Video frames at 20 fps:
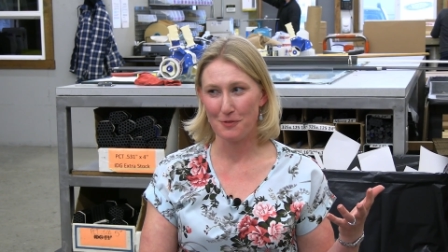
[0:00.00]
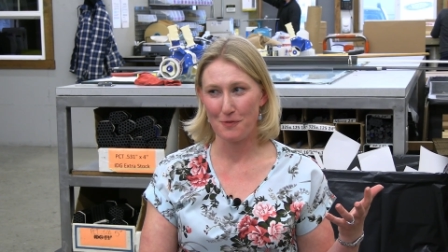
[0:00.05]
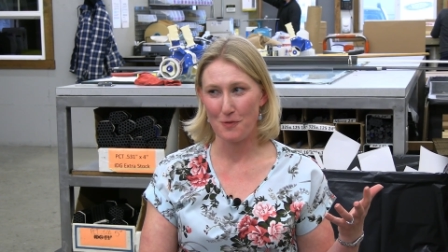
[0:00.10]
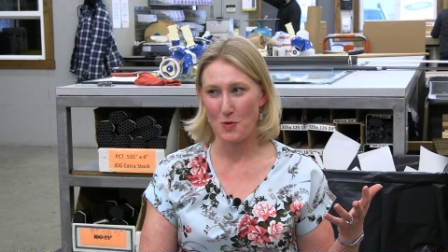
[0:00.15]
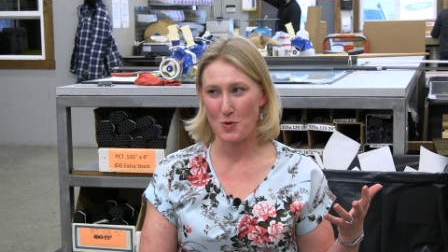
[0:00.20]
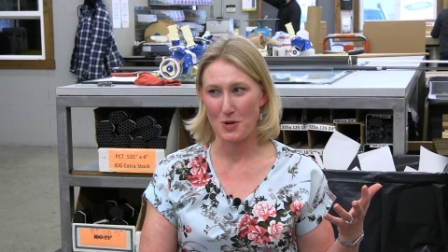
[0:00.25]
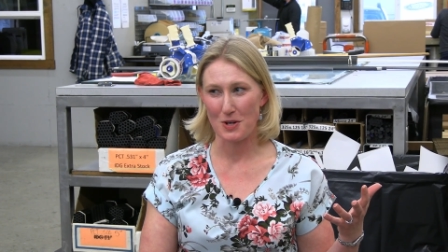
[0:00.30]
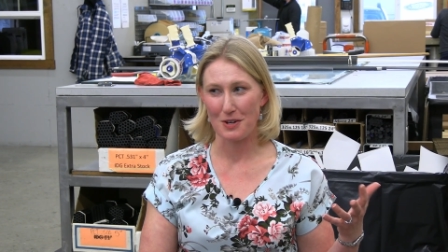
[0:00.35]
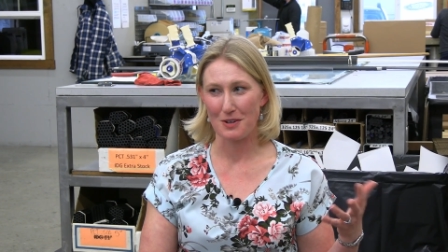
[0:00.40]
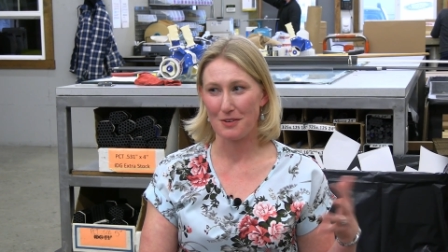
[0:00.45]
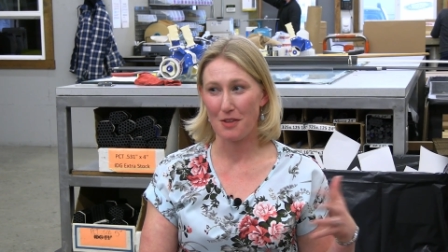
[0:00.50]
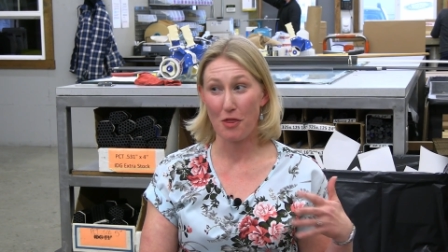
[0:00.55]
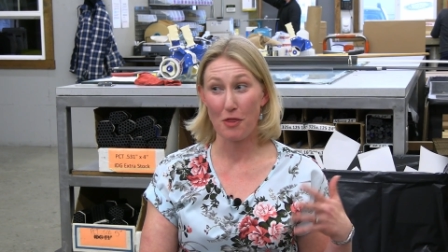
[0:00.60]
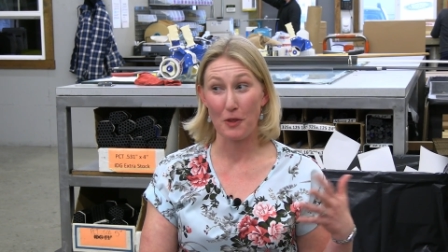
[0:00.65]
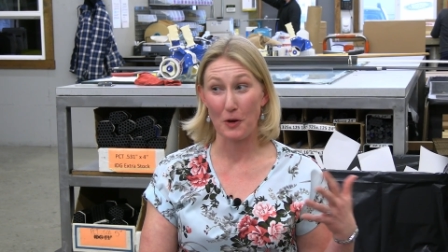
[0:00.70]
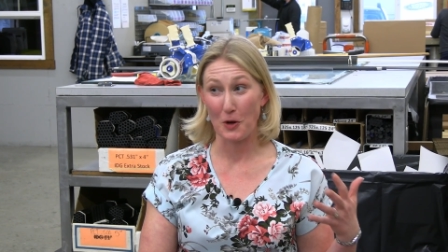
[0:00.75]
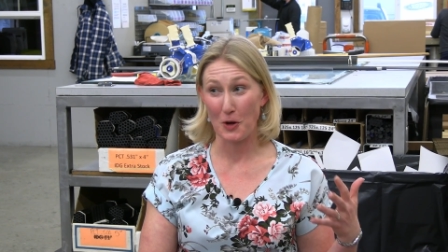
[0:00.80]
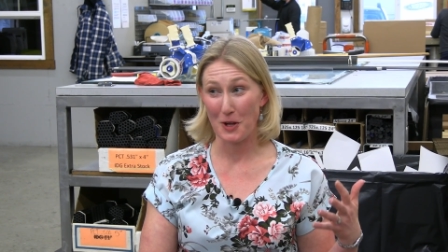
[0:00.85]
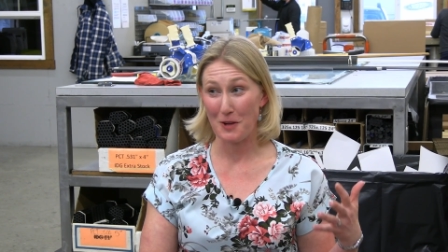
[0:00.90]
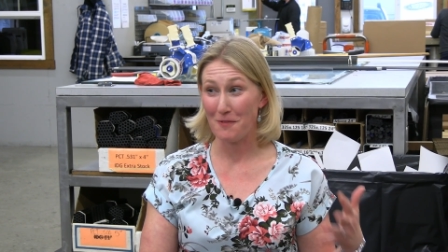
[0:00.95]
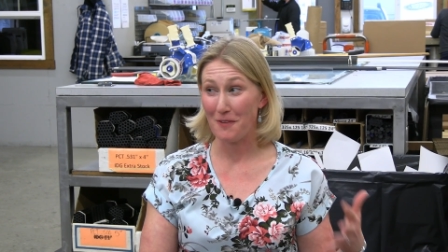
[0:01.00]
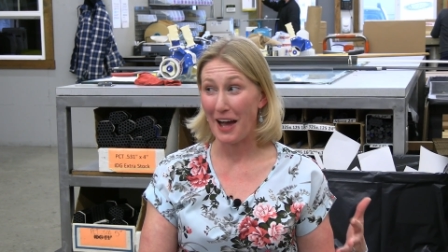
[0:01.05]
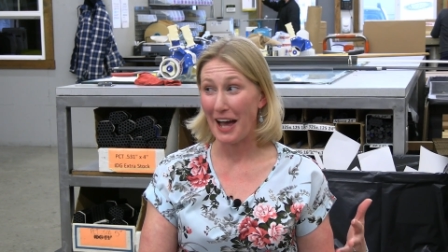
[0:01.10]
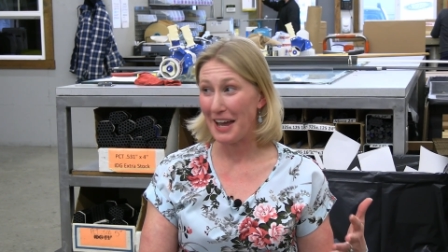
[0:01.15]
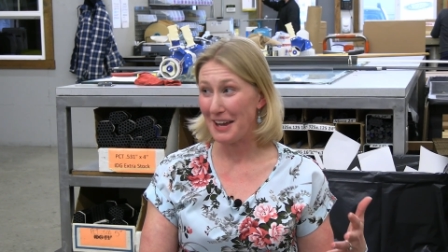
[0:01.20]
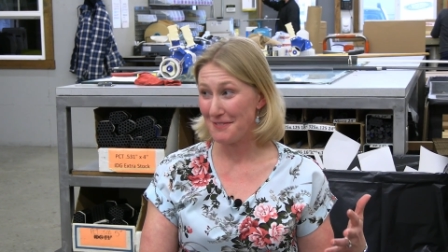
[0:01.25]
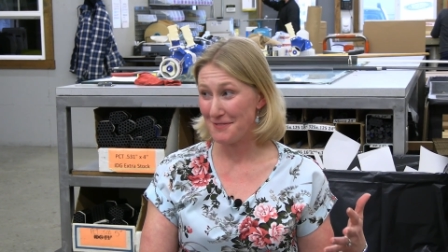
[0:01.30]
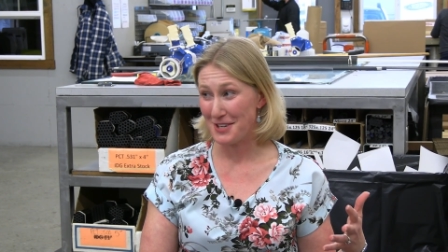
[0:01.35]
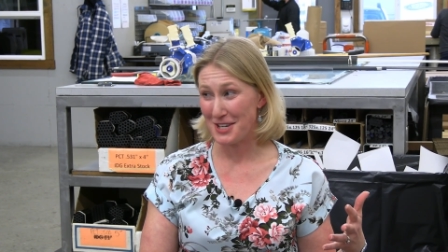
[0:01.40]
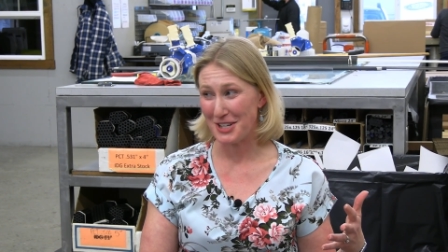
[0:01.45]
for
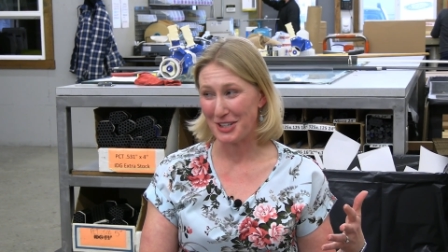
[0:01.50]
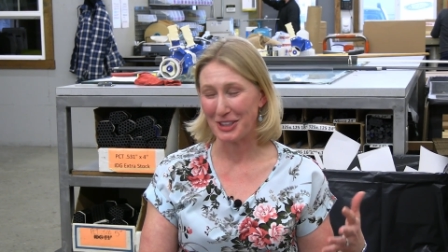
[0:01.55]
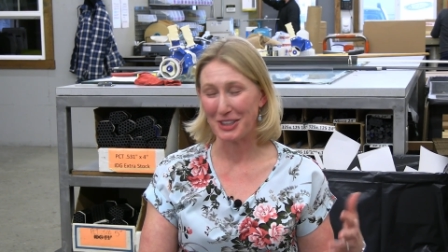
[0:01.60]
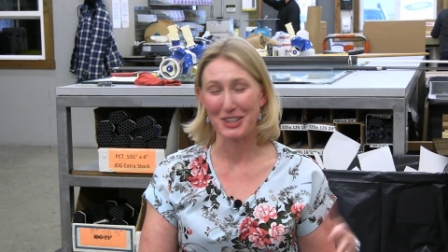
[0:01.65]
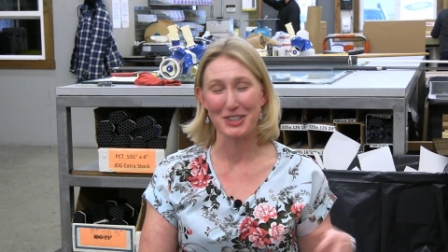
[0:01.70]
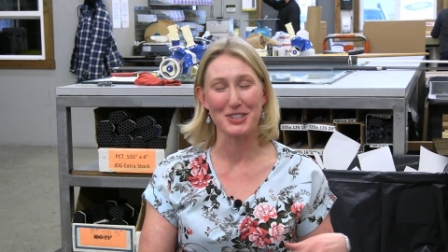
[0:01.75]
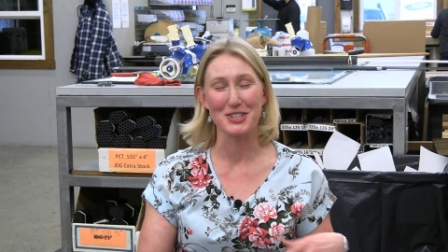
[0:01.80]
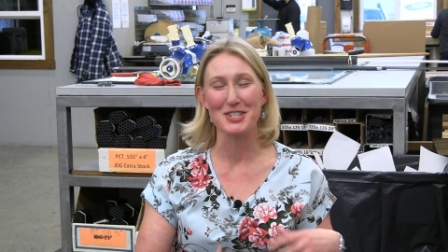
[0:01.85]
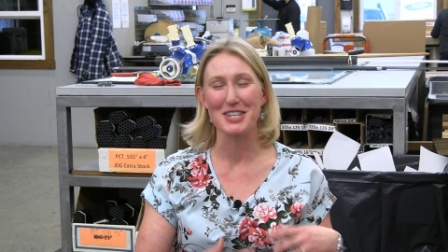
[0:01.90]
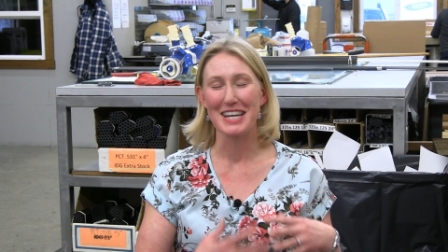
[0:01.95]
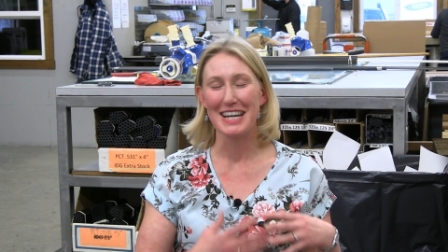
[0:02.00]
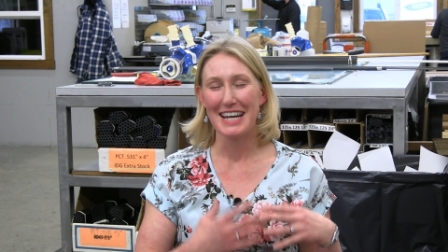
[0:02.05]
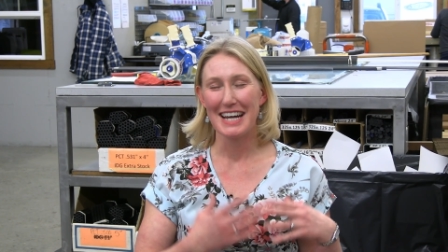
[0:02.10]
35 years.